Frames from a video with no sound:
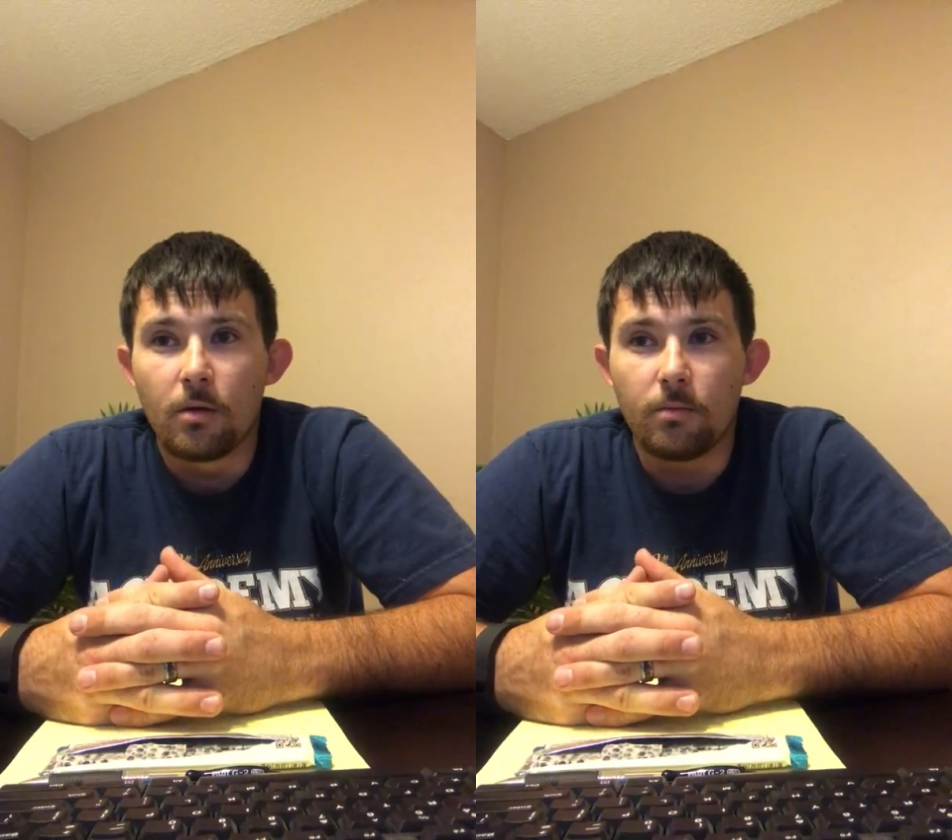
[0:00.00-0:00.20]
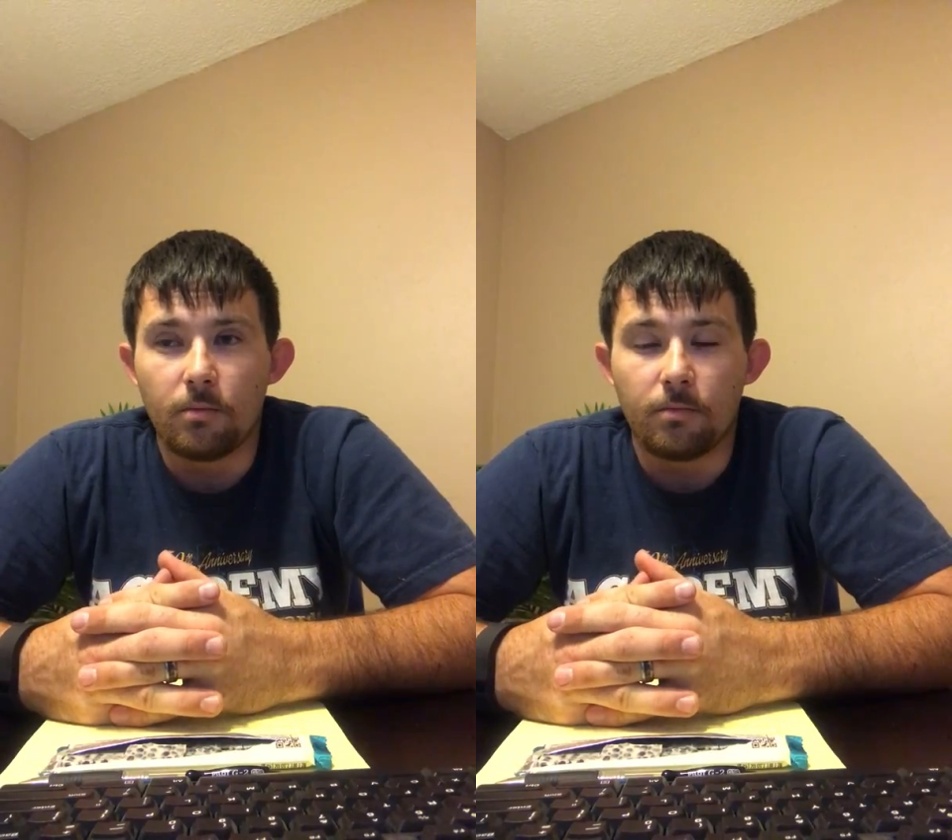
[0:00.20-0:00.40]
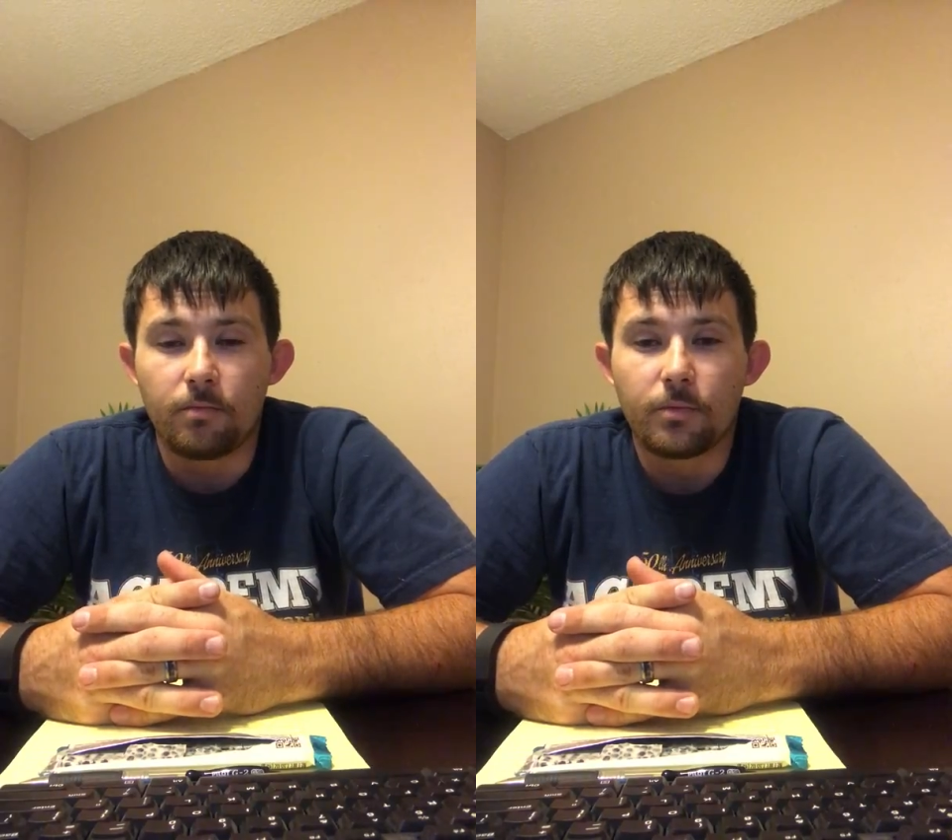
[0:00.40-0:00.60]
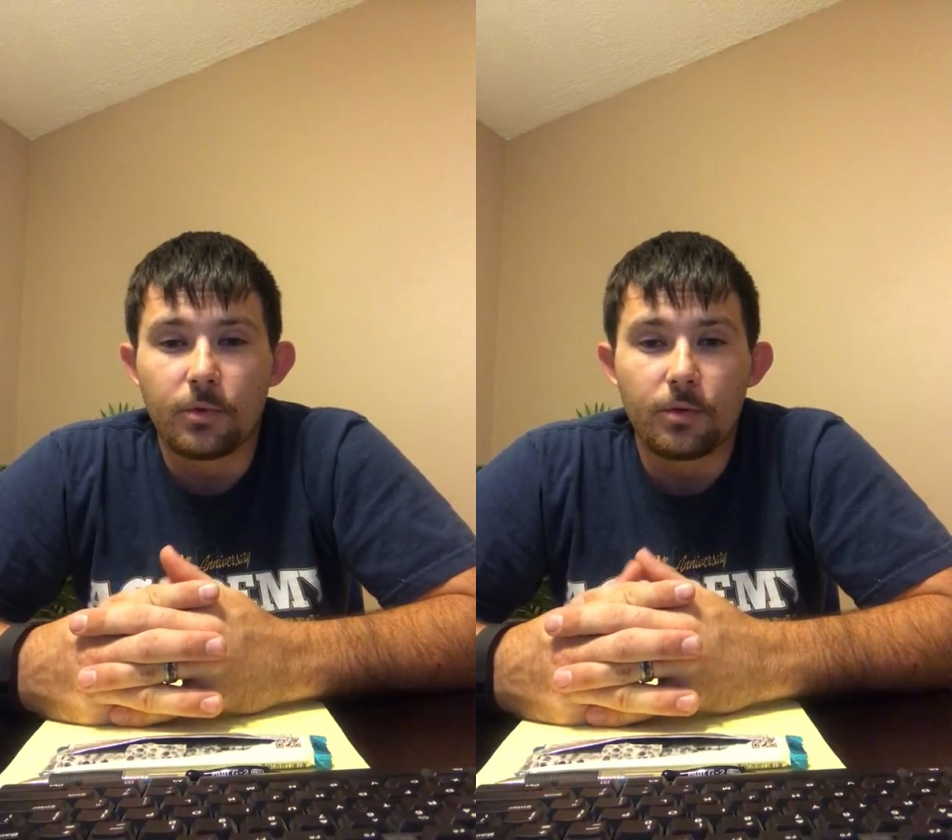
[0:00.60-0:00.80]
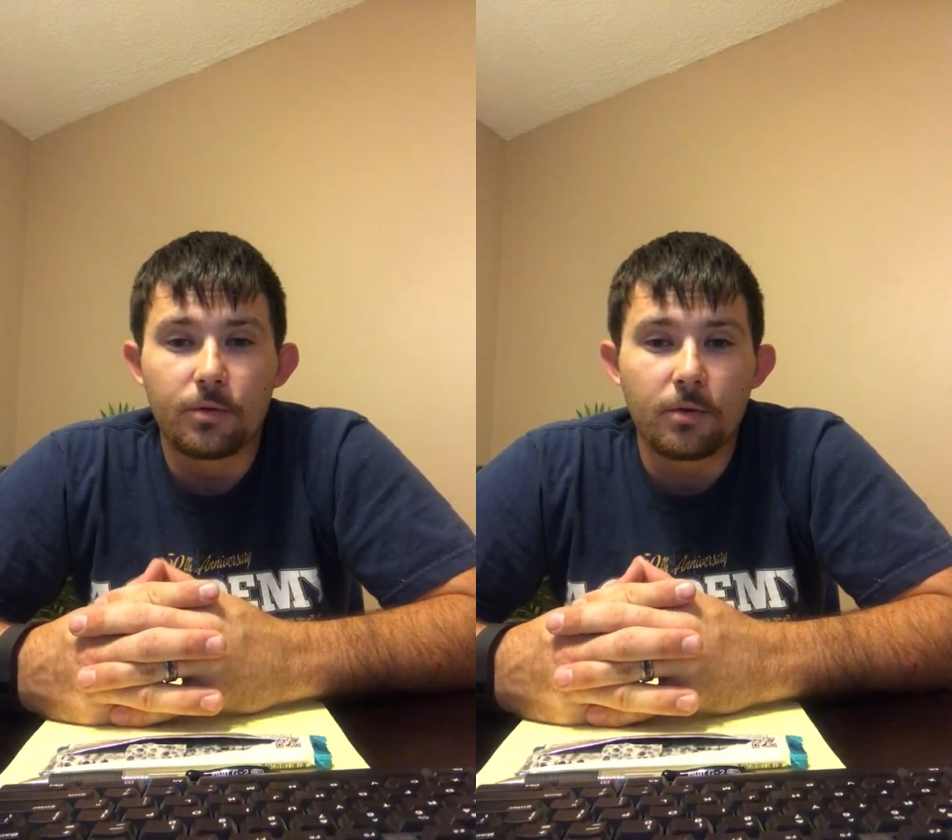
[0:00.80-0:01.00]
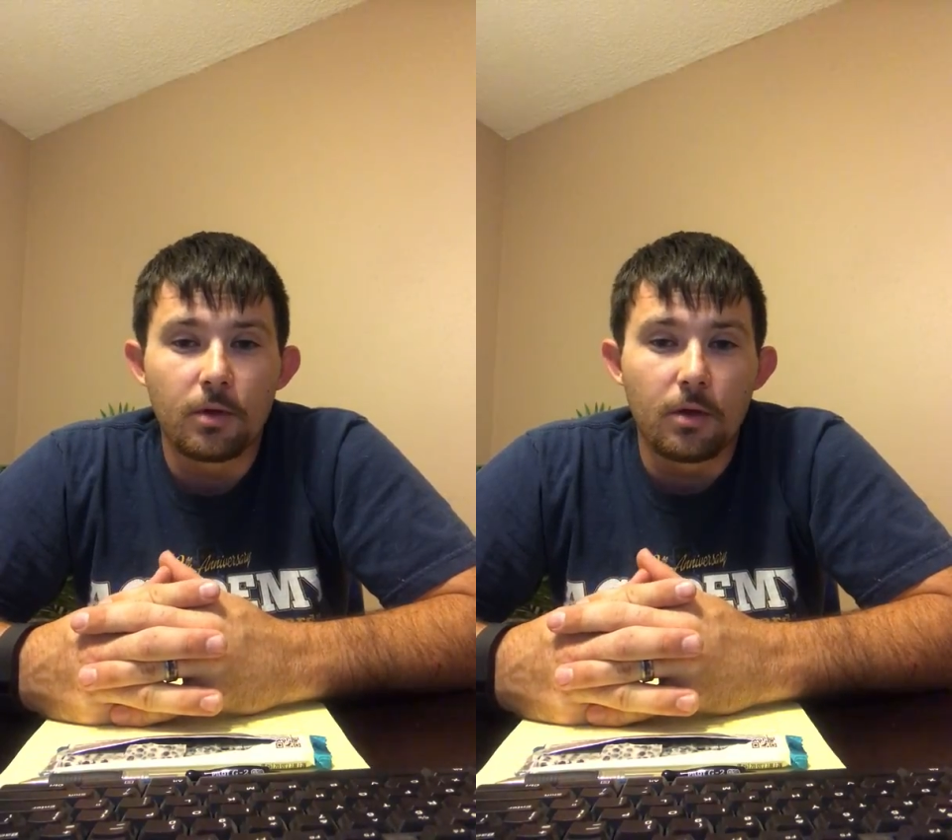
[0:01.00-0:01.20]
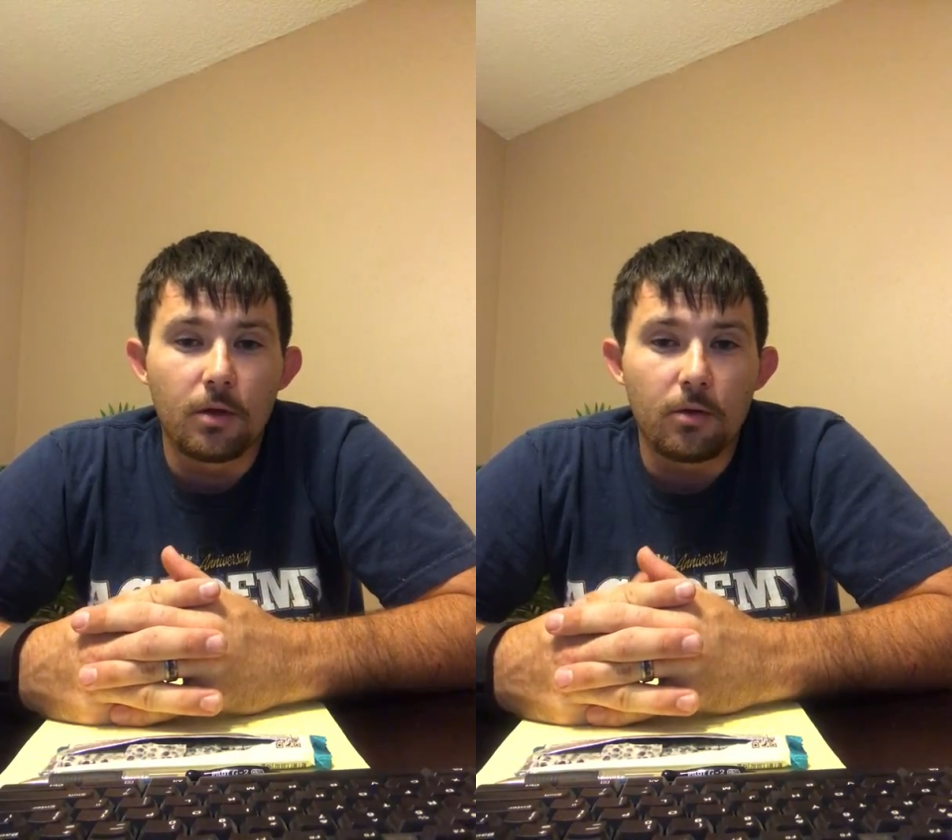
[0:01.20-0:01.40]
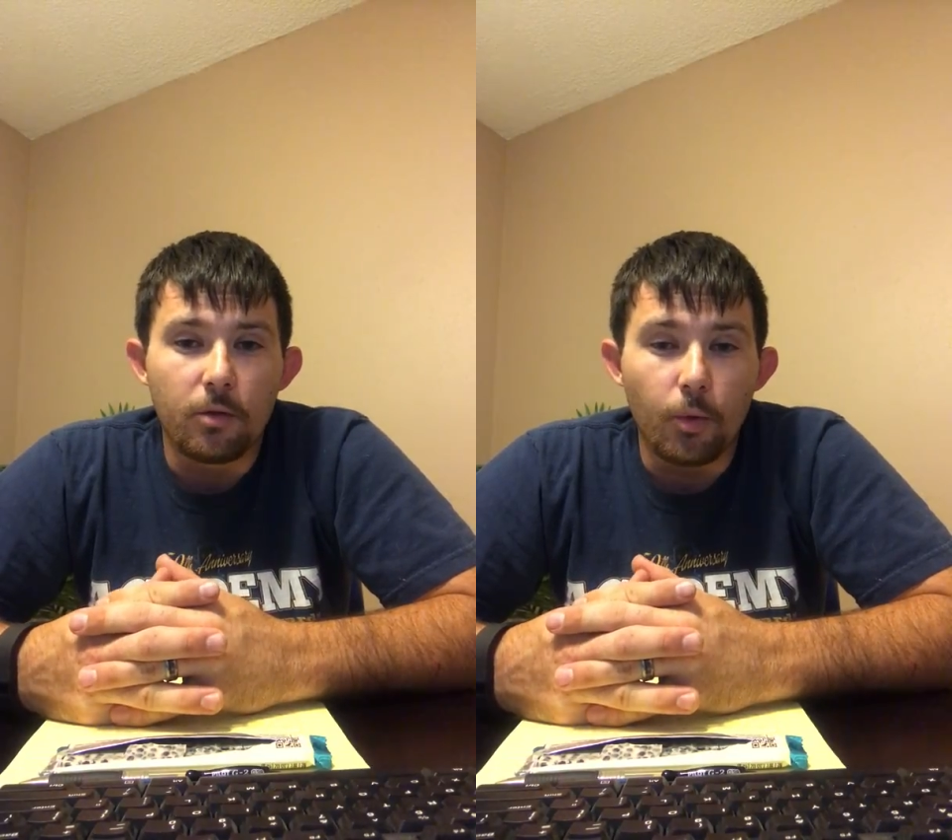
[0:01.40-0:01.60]
The
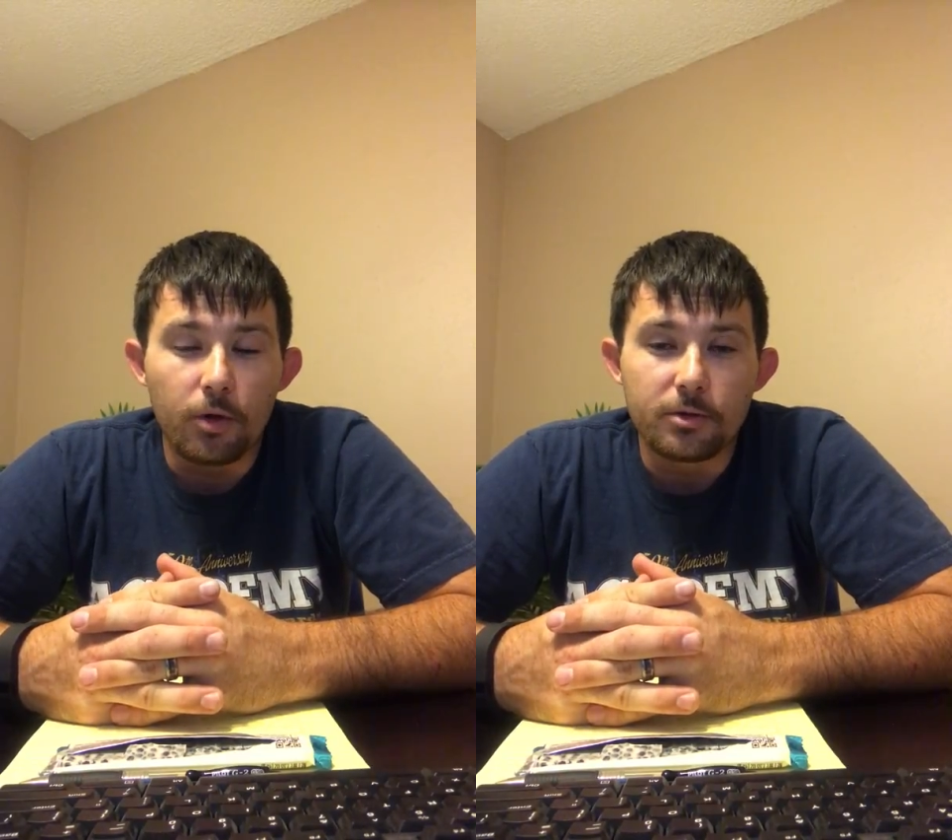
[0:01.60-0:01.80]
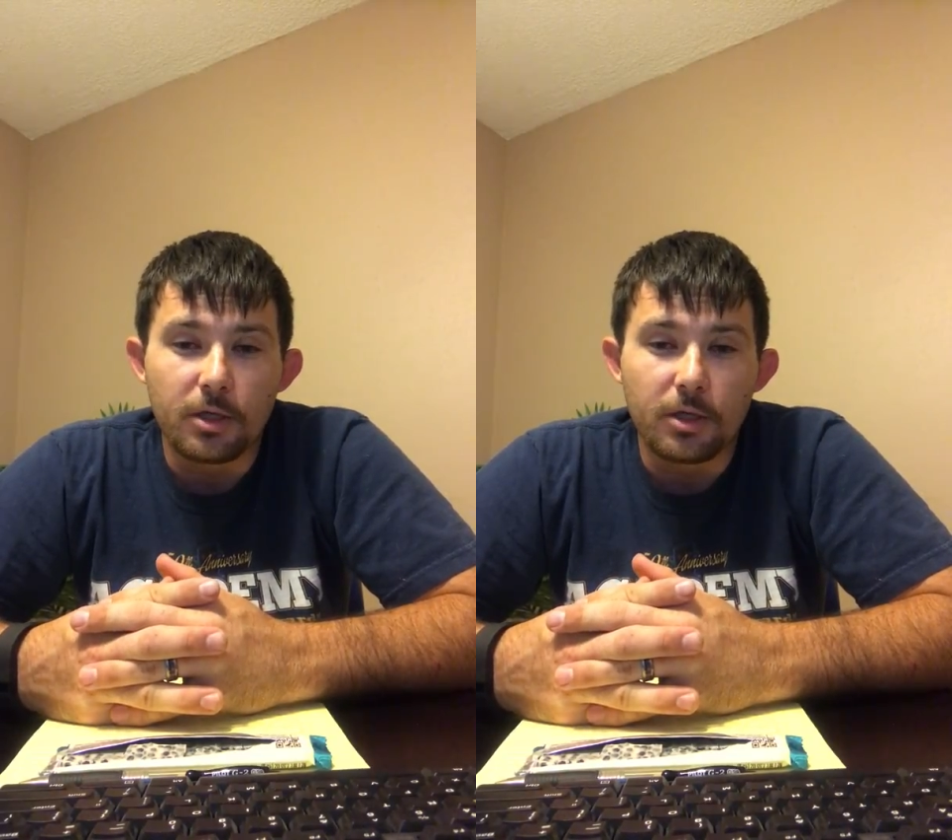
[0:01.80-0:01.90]
water